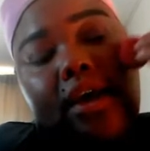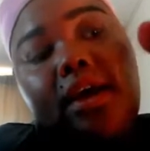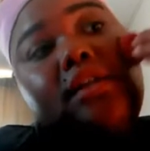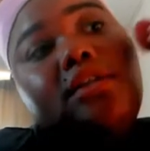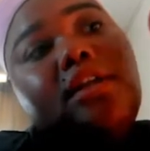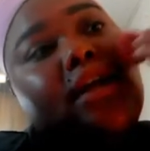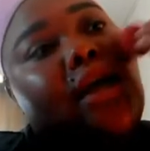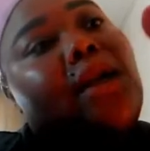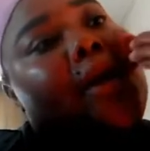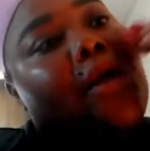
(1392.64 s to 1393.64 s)
is
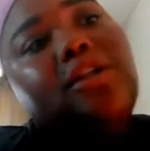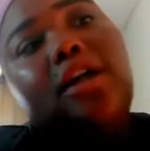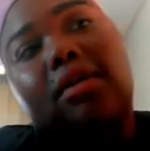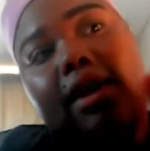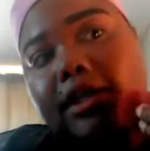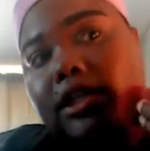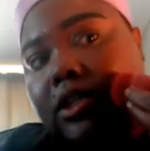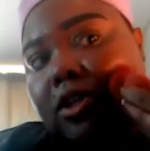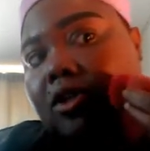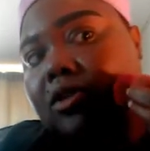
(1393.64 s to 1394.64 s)
clean so I
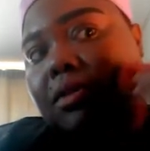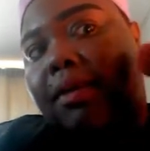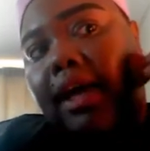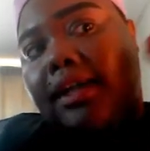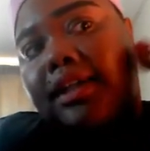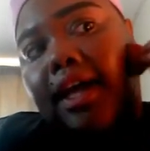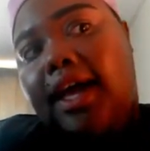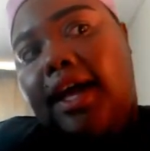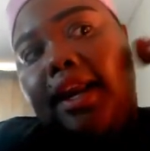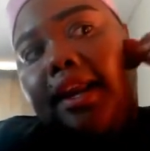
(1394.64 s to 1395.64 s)
just use the back
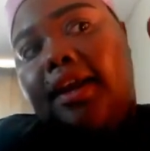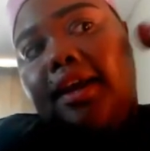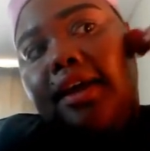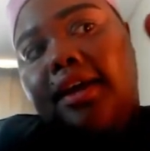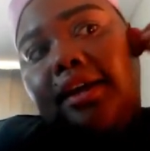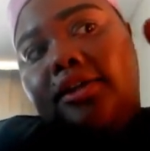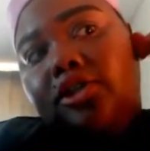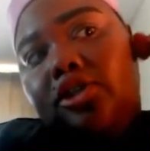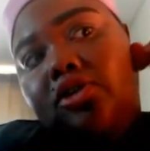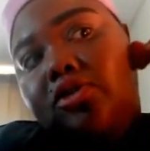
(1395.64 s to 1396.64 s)
side
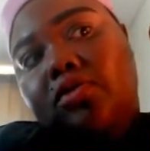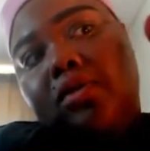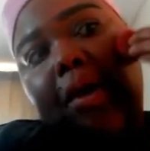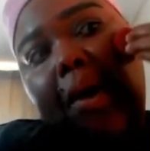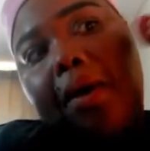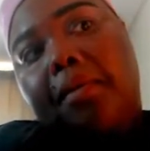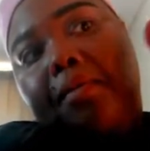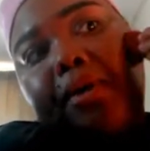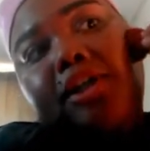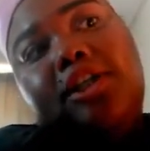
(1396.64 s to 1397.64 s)
to
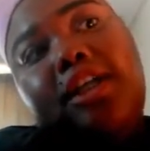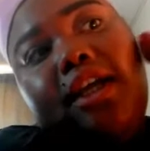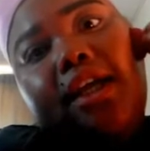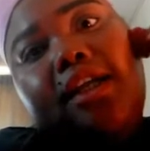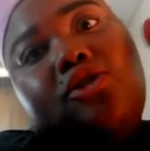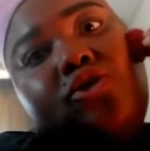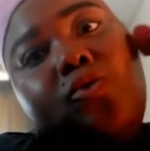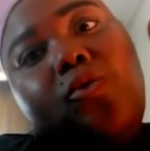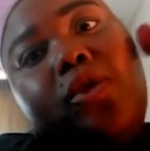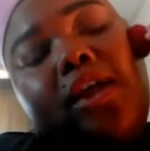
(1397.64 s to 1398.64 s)
push it
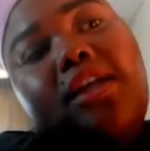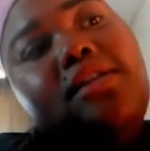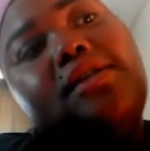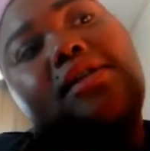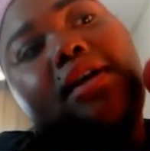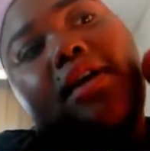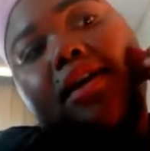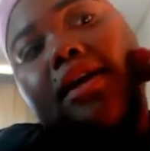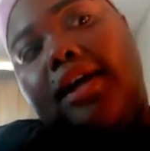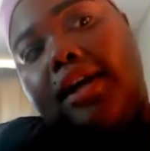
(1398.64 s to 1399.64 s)
into the
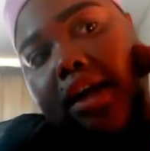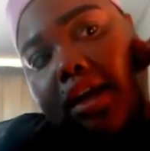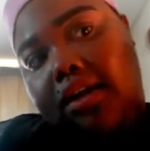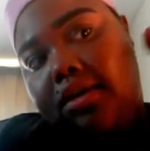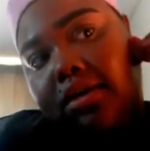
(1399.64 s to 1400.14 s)
skin honey